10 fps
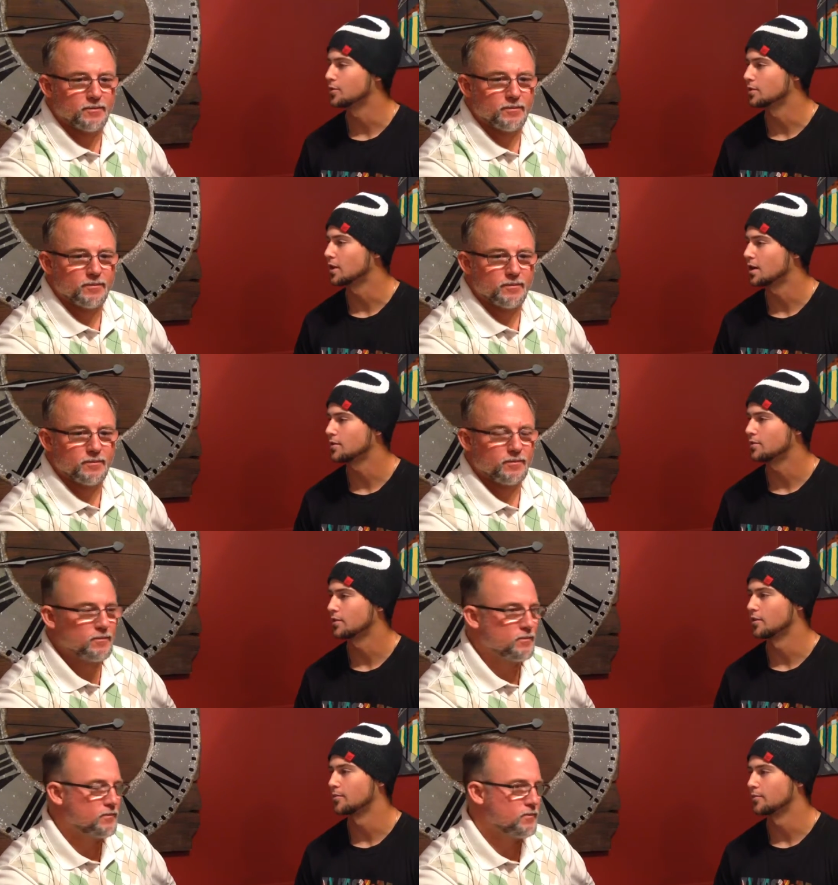Speaker 1: your life
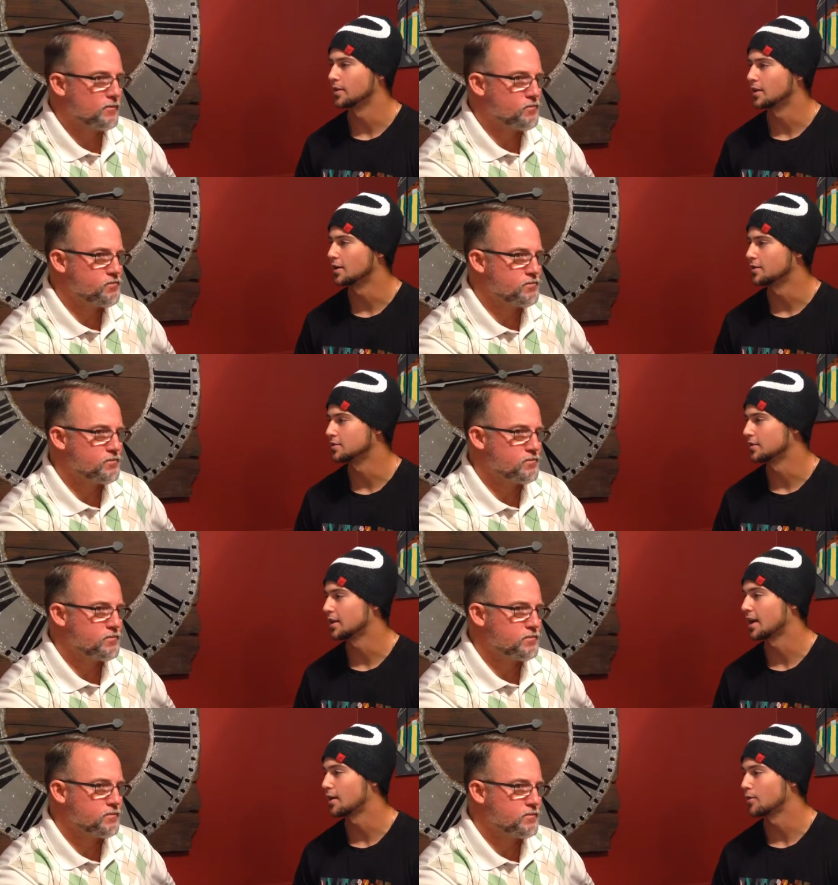um, in areas like
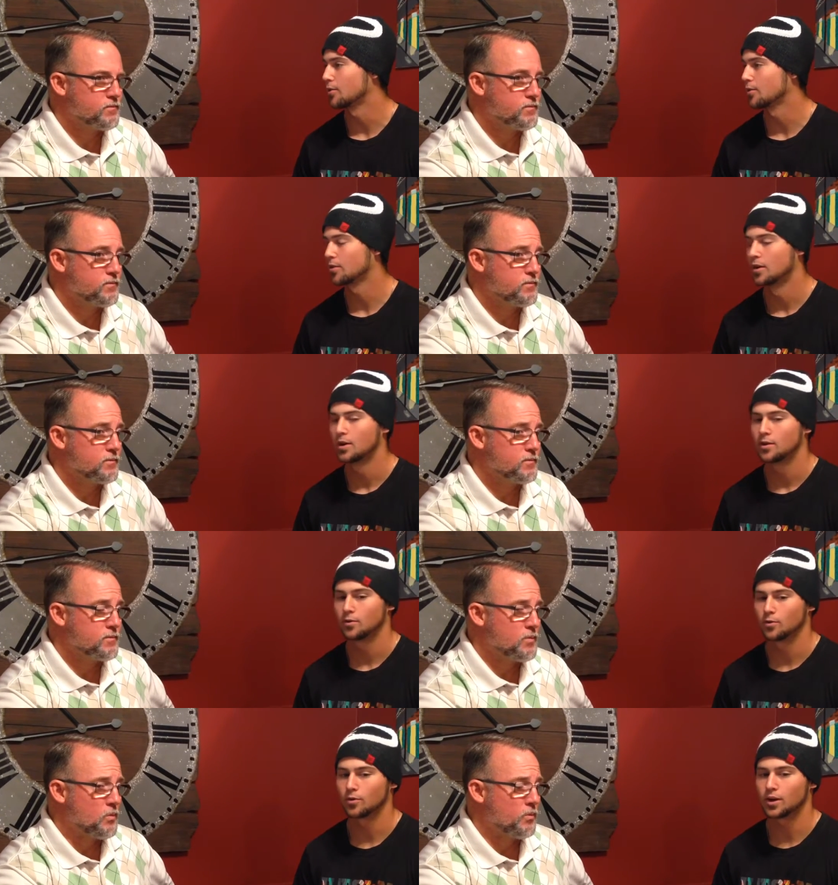health
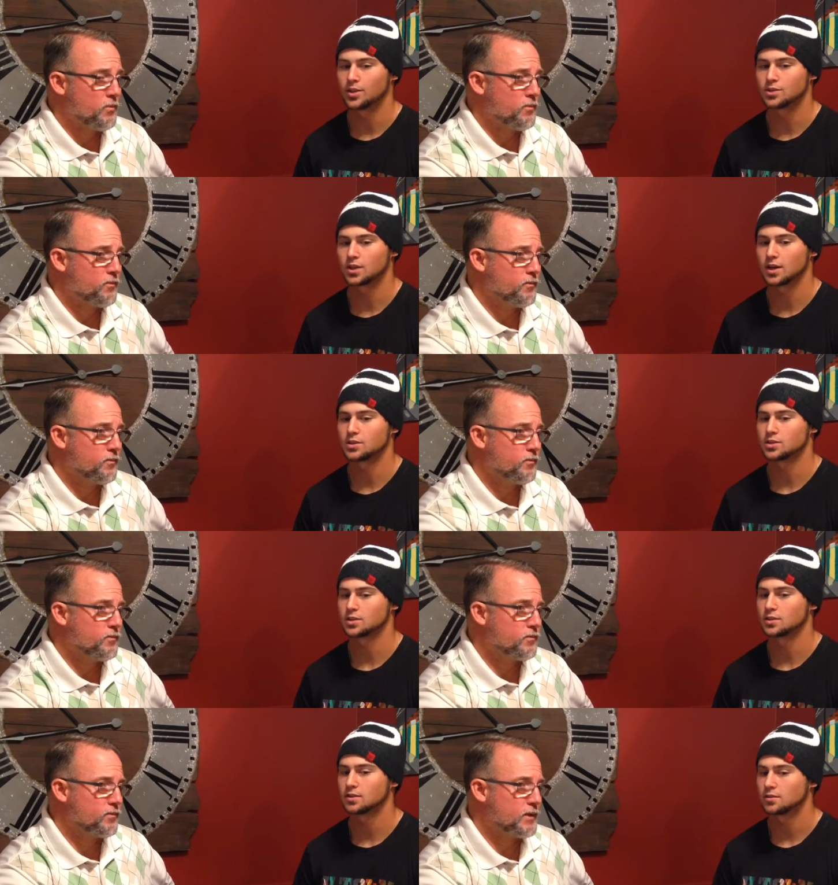or education,
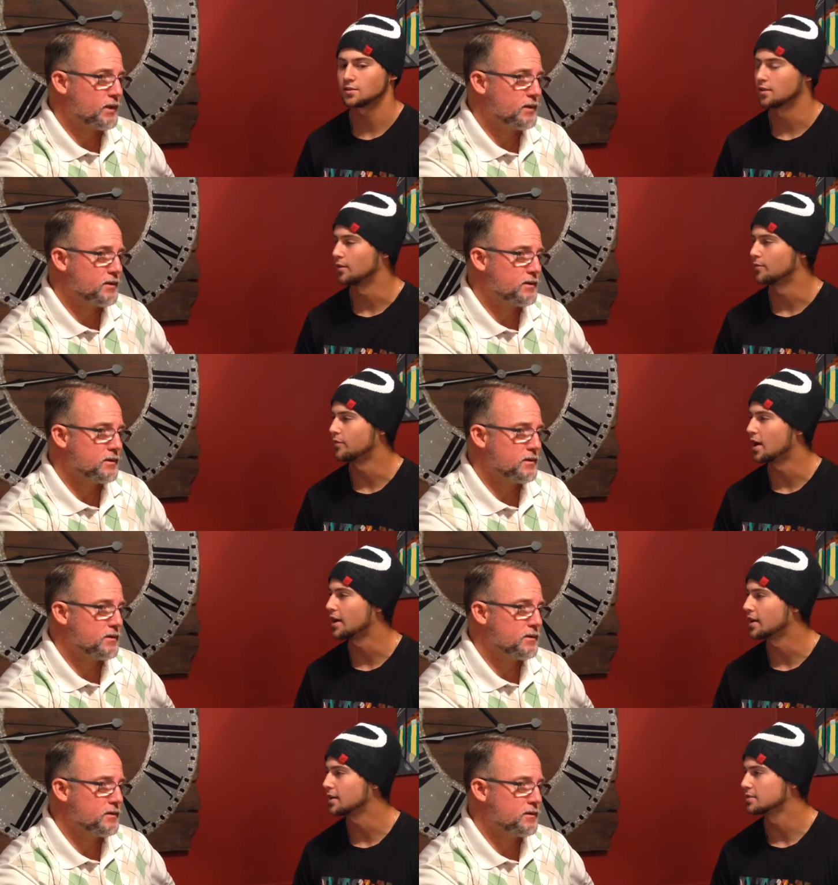um,
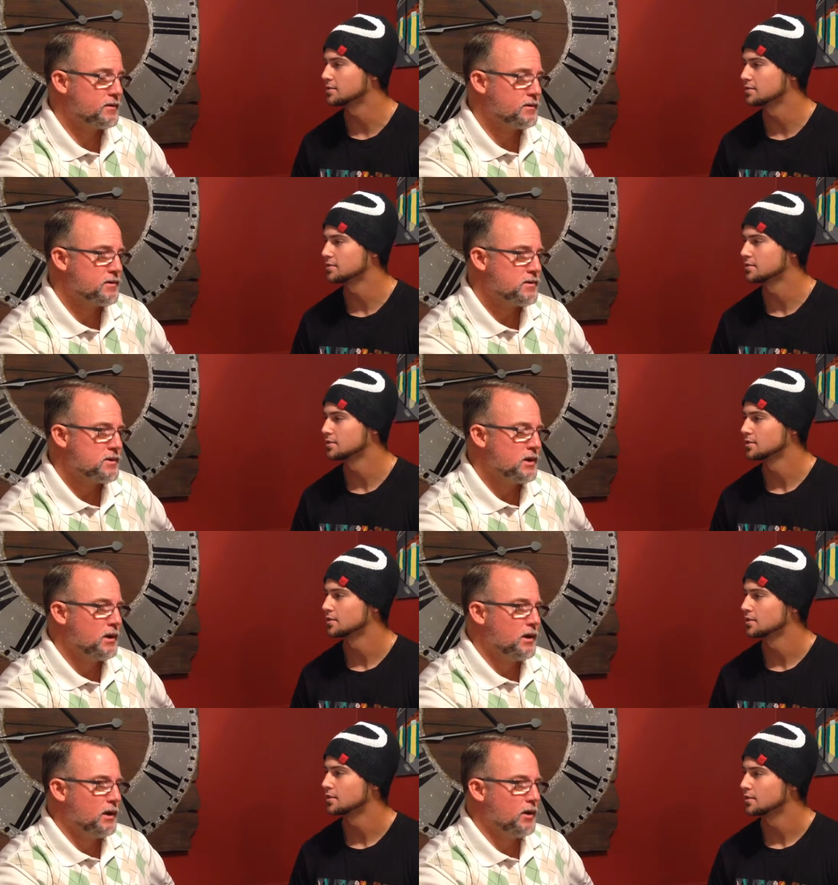finance?
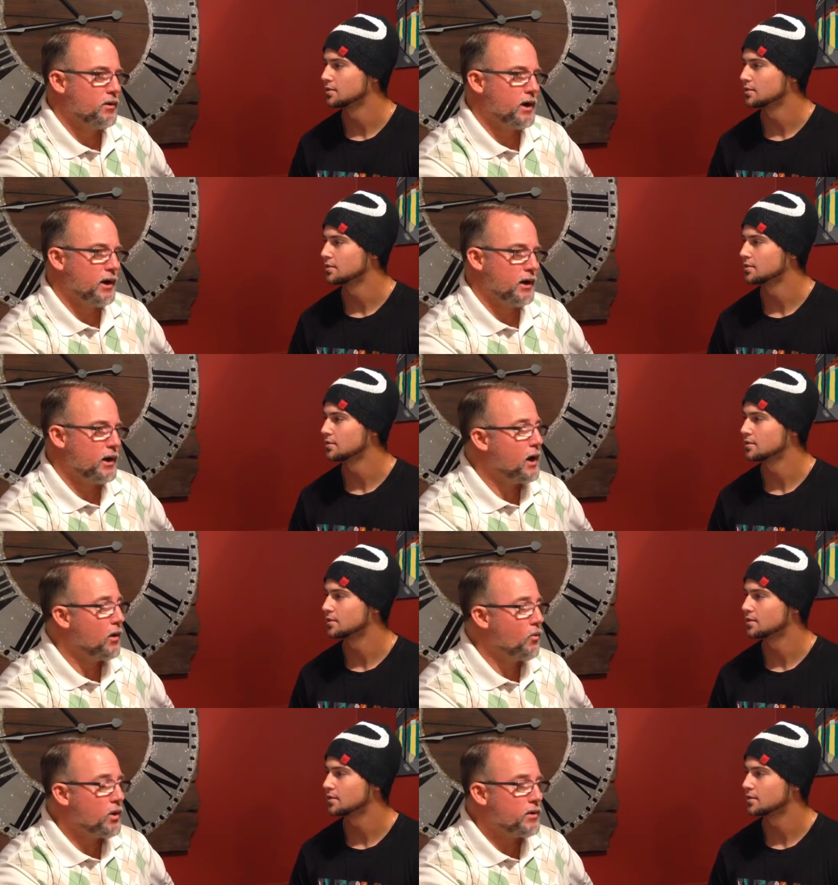
Speaker 2: Okay.
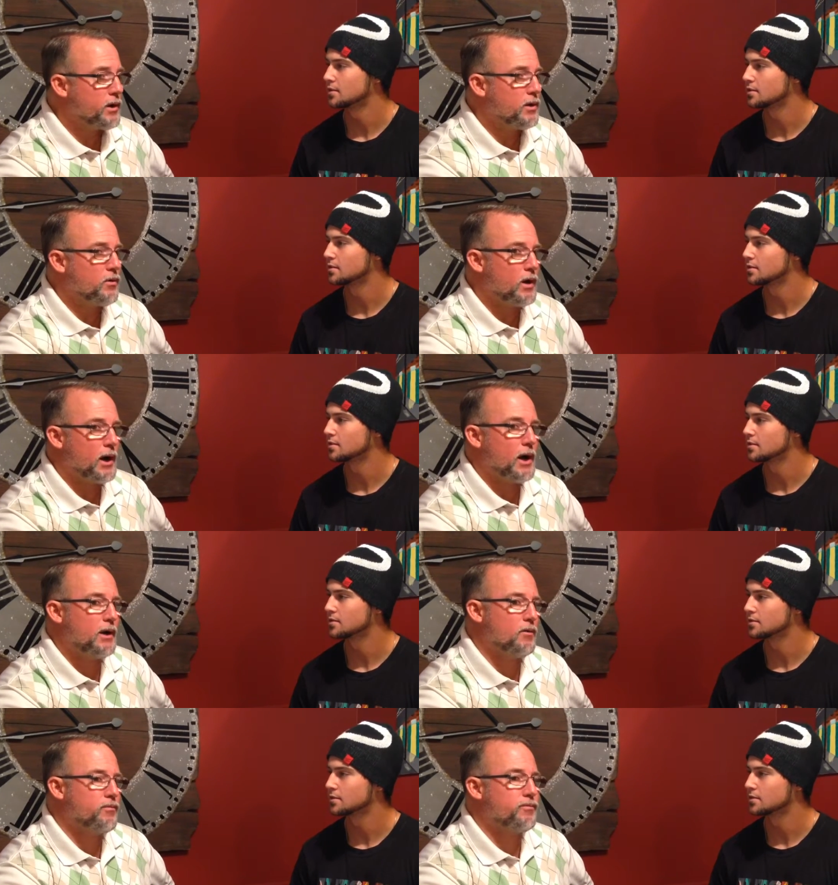Uh, well, you know,
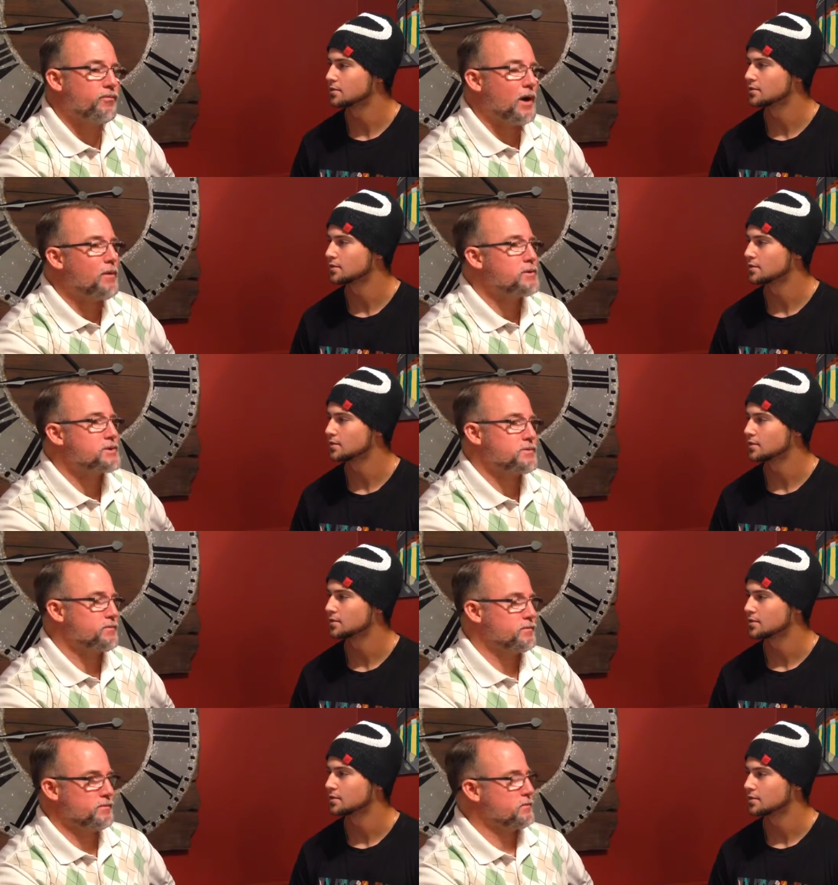I, I, I was
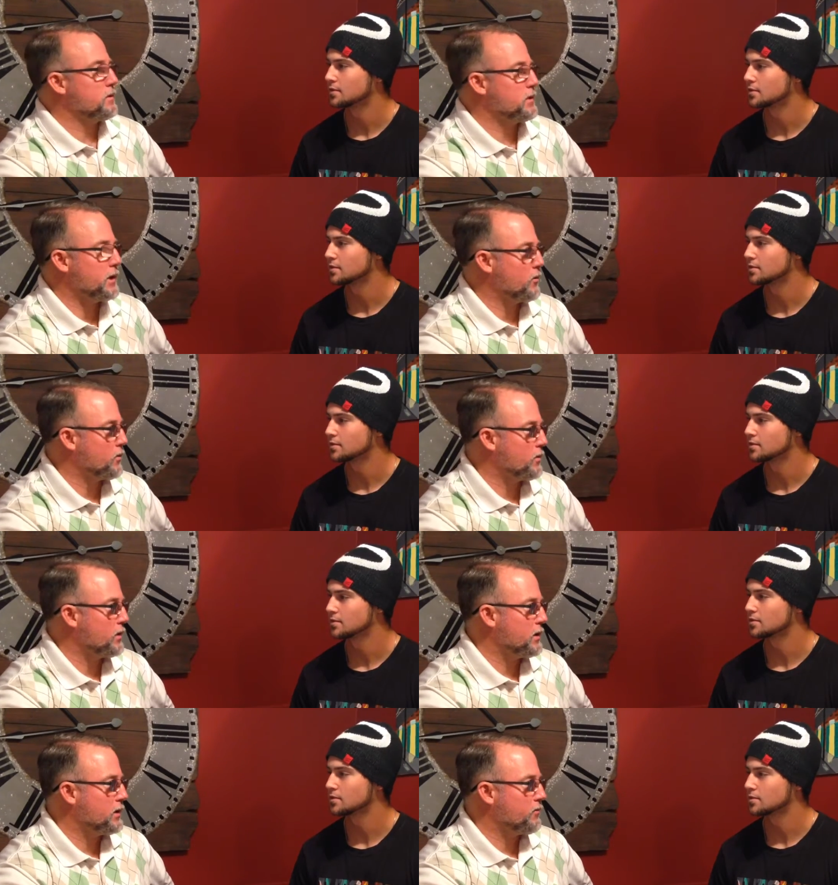you know,
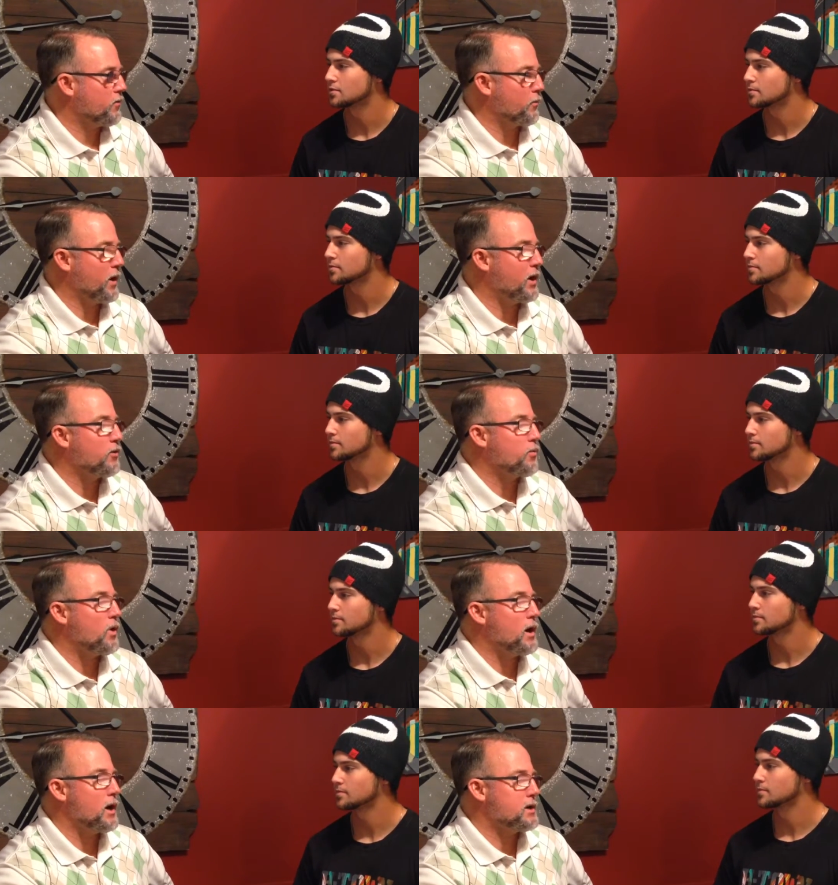from a health
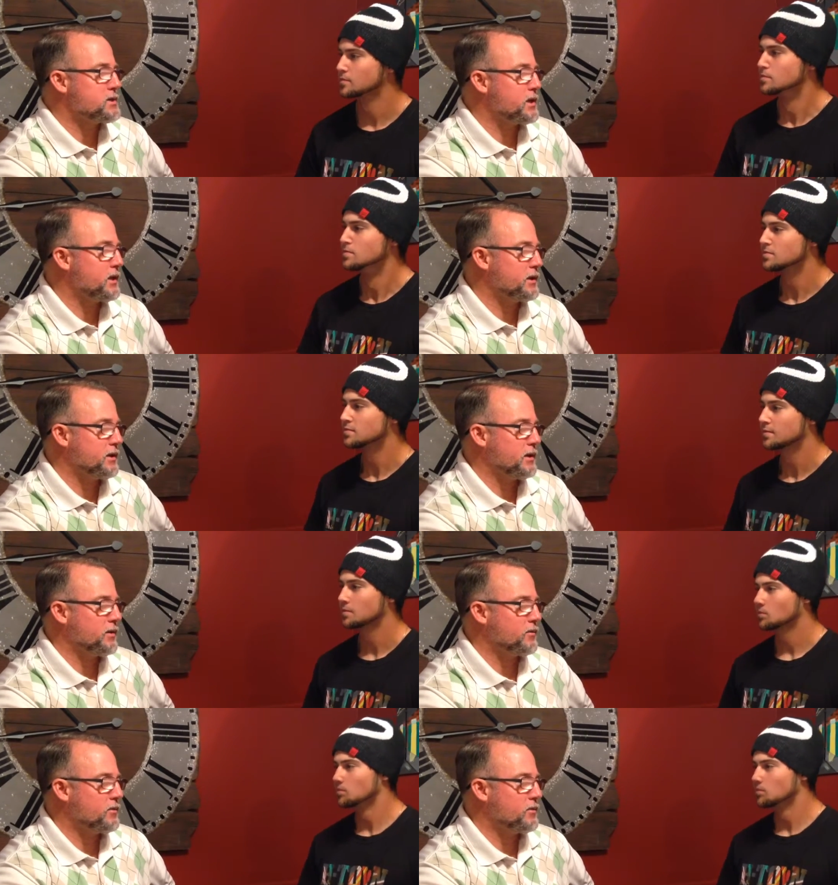wise, I think the